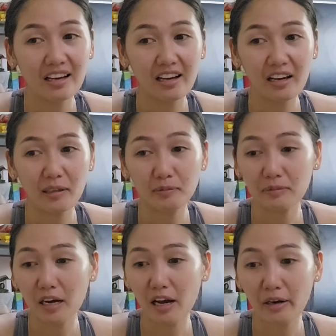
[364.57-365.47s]

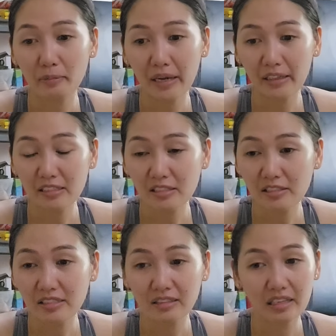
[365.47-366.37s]
our parents
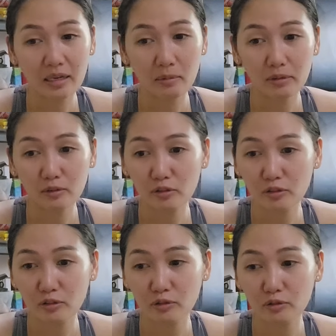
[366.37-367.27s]
are still able
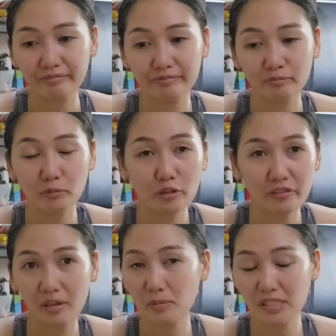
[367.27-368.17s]
to
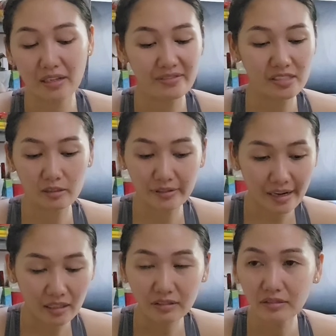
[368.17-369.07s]
move themselves
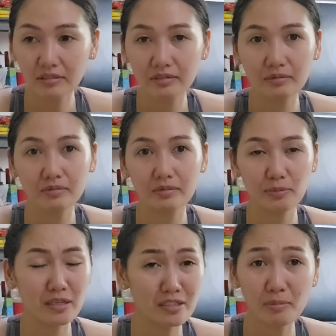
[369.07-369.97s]
around,
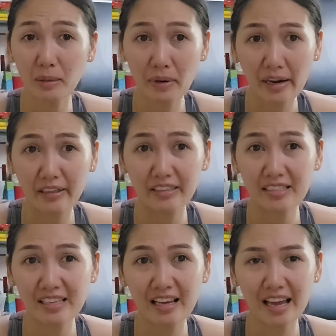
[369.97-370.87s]
especially my
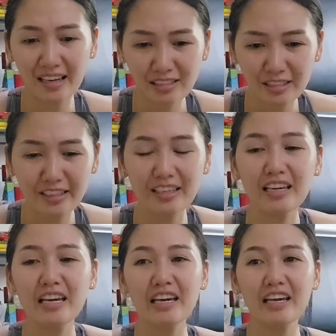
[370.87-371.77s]
parents.
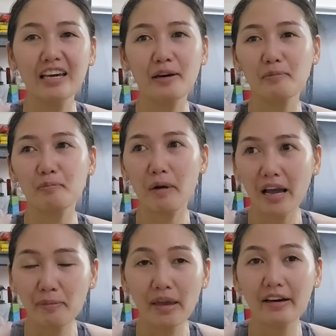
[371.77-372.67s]
Actually,
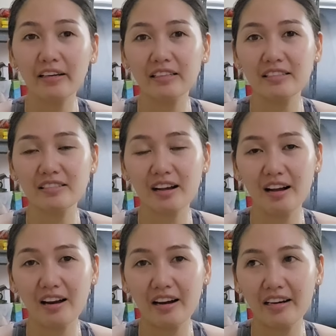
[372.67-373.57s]
my parents
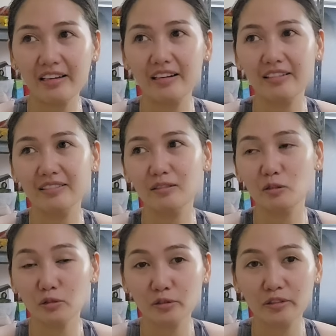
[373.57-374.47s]
are
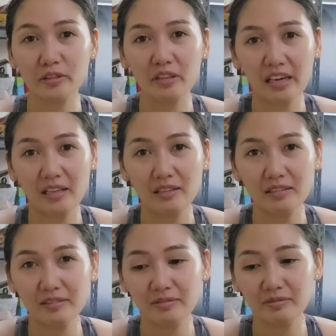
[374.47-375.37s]
older
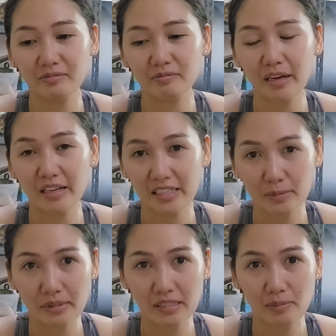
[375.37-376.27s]
than my
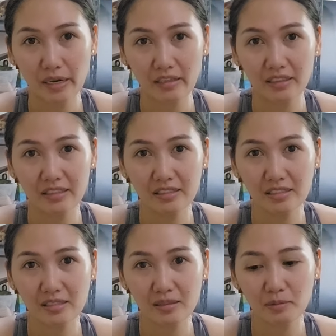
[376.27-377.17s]
husband's
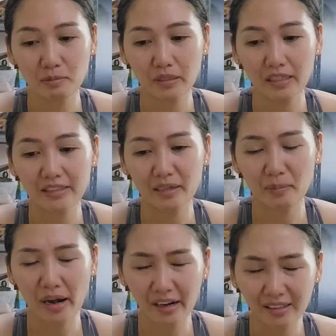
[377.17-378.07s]
parents, but
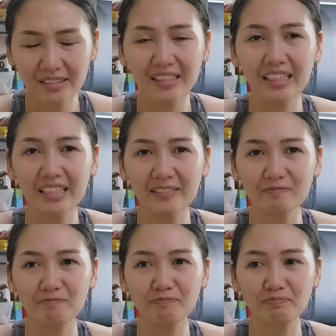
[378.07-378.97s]
apparently